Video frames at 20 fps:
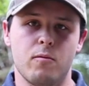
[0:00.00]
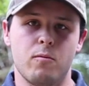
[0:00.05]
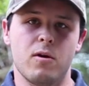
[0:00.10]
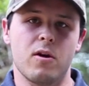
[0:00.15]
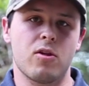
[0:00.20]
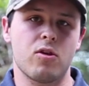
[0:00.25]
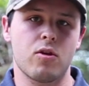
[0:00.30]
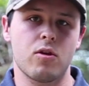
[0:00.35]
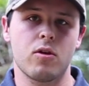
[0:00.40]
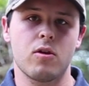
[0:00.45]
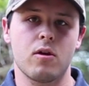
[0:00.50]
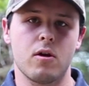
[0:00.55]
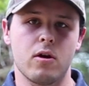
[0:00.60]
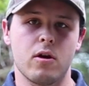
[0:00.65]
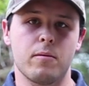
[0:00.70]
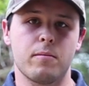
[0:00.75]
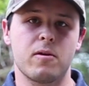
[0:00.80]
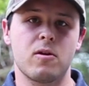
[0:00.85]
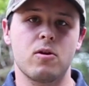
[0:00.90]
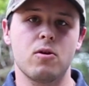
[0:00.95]
on which
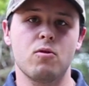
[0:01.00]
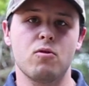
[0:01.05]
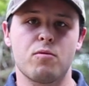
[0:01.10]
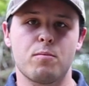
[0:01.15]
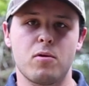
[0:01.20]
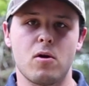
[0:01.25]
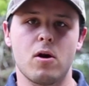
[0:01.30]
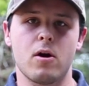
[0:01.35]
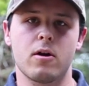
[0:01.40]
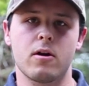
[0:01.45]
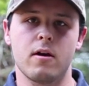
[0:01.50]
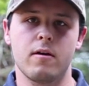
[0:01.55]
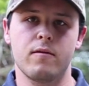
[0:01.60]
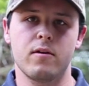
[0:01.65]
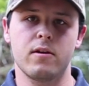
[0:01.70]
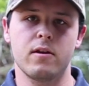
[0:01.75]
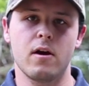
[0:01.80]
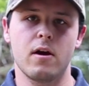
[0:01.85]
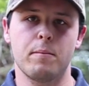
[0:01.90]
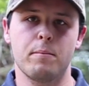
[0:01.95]
are a huge part of
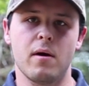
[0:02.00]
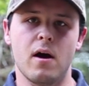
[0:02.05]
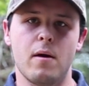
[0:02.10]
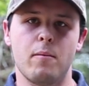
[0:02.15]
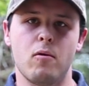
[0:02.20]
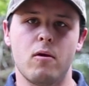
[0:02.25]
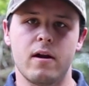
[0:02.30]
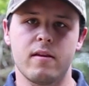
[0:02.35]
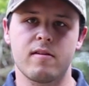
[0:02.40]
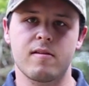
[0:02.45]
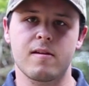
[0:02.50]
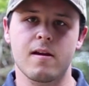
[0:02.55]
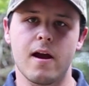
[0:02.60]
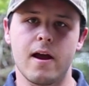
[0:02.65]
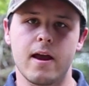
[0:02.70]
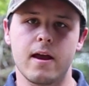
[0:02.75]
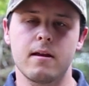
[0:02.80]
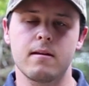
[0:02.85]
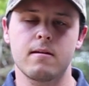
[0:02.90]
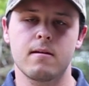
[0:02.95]
a young bobwhite's
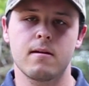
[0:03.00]
diet.